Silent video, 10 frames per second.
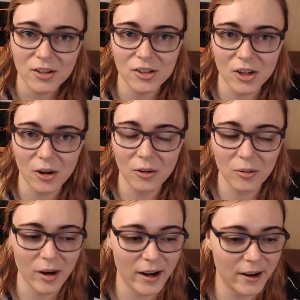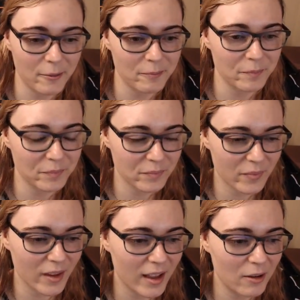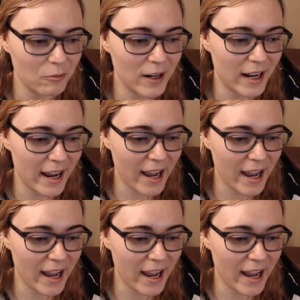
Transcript: So when I